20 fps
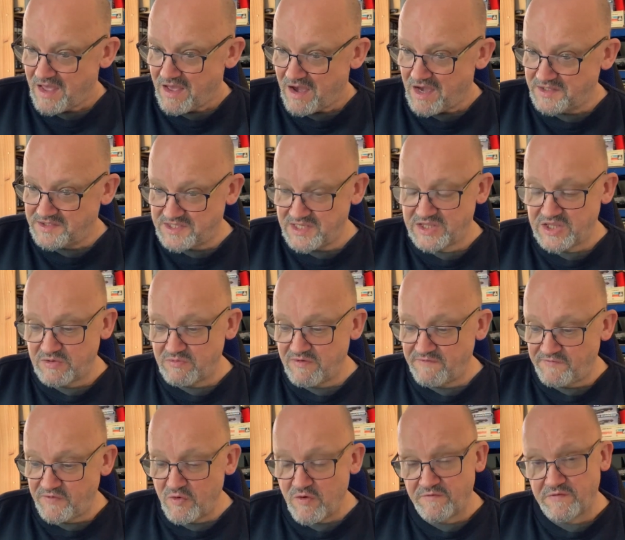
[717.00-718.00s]
I did the
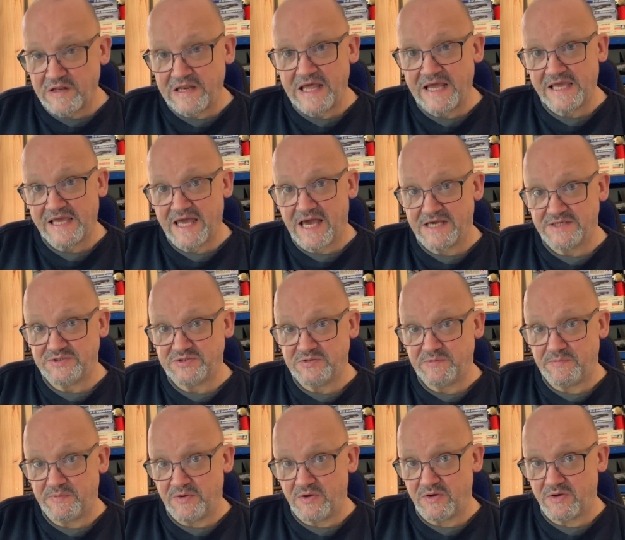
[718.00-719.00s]
review of the Lancaster
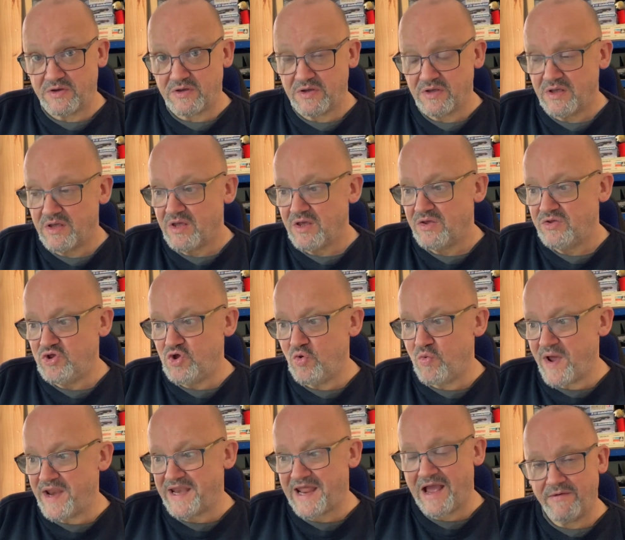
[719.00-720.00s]
book. You
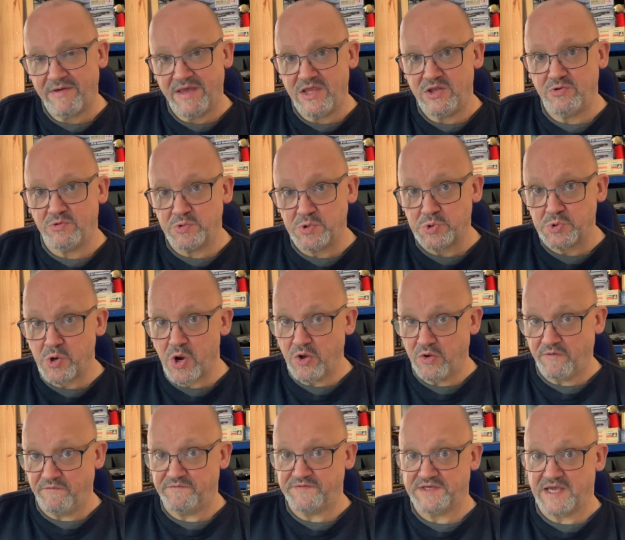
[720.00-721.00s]
went in your
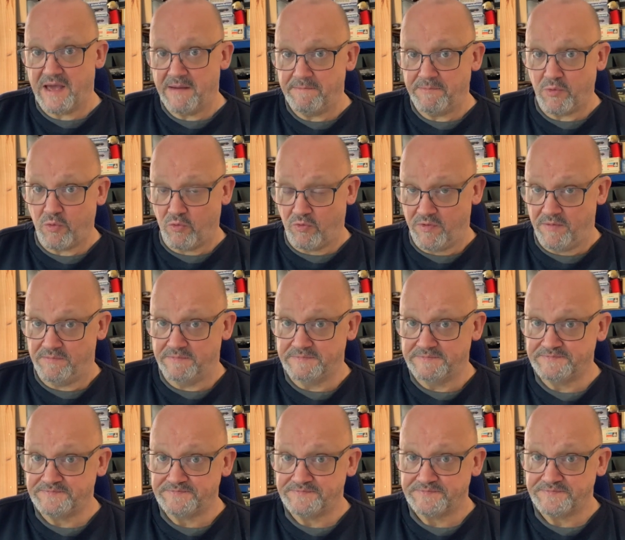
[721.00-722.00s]
droves and bought them.
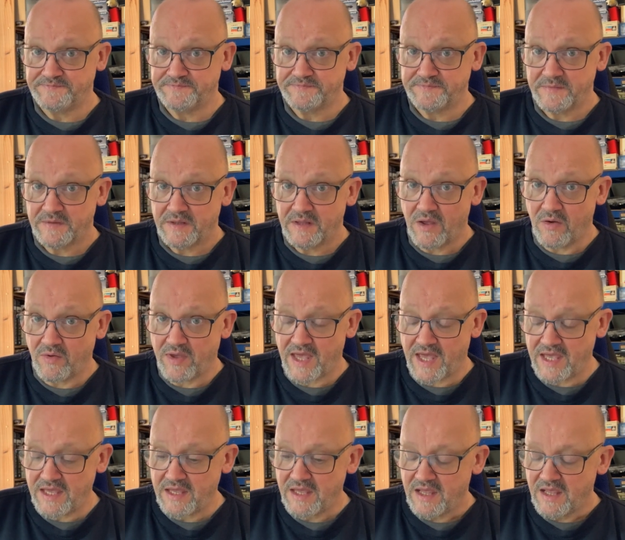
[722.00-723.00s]

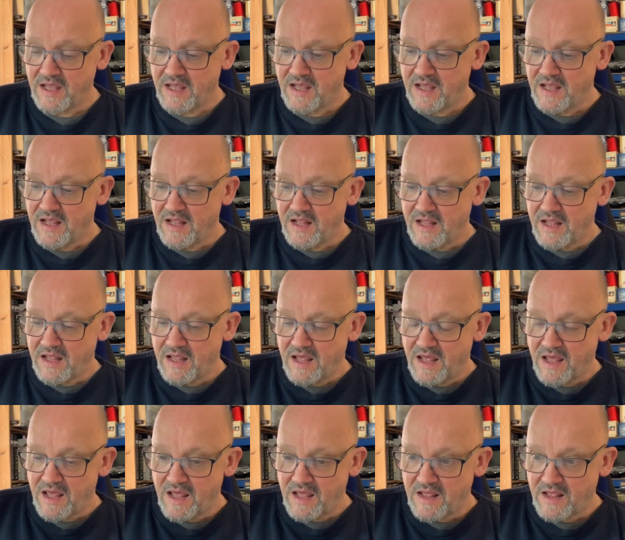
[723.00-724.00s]
Okay?
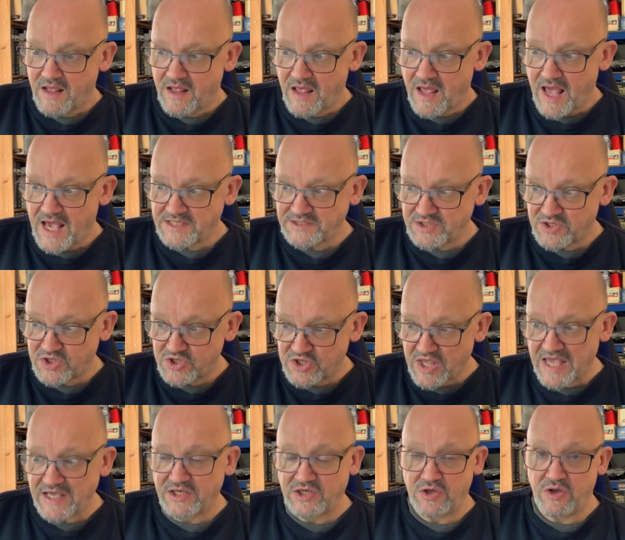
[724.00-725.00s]
As a
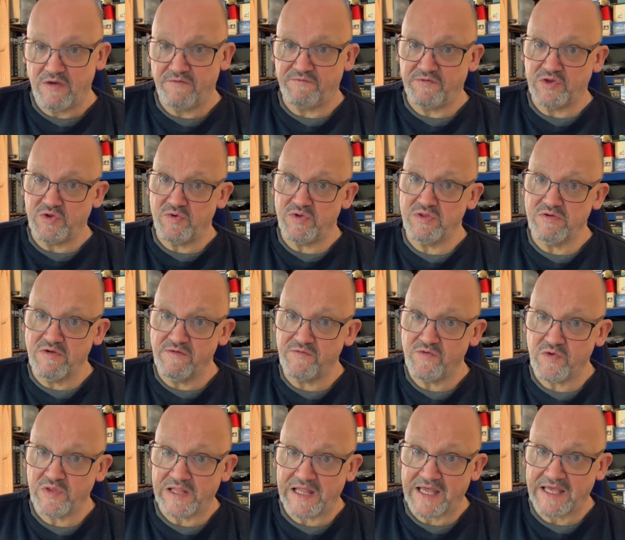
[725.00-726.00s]
thank you for doing the
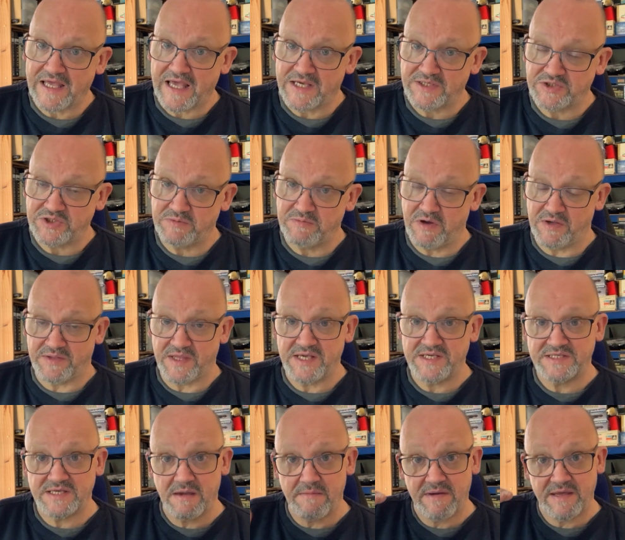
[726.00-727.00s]
review of the Lancaster book, they
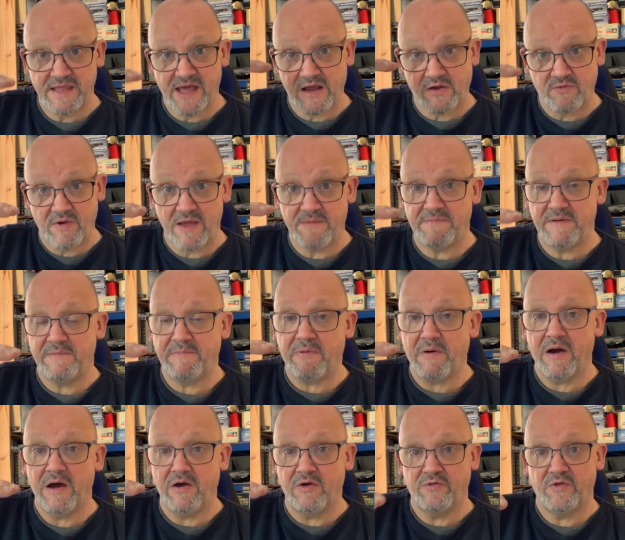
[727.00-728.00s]
sent me that great big
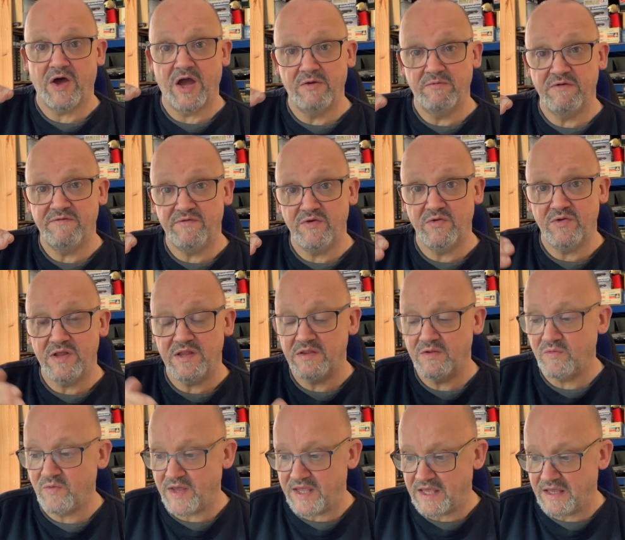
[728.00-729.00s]
pile that I reviewed in
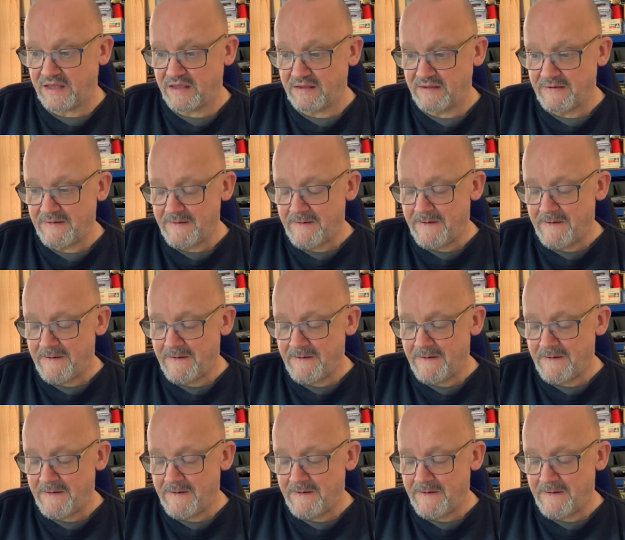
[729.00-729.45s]
the week.